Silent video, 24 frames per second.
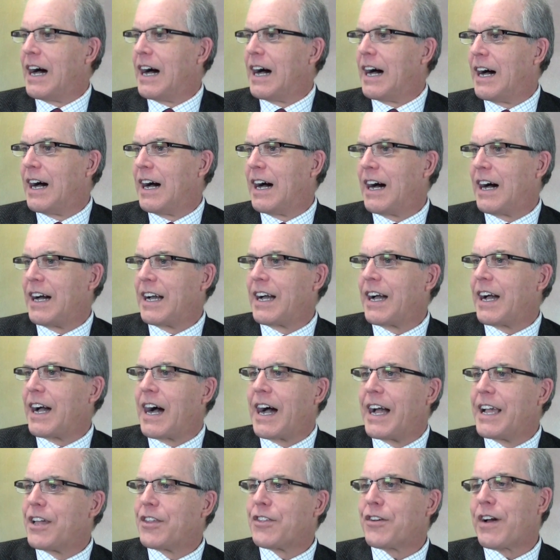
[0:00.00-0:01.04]
Uh, I,
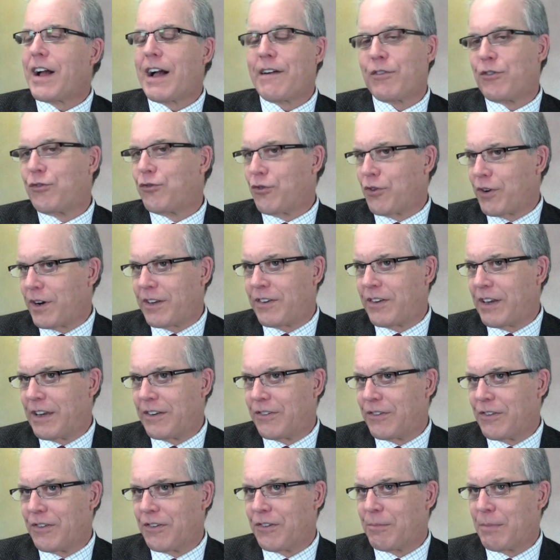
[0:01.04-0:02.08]
I either have a short
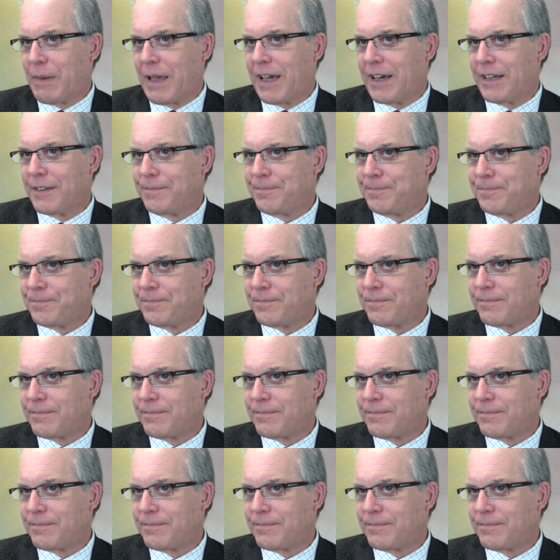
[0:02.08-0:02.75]
attention span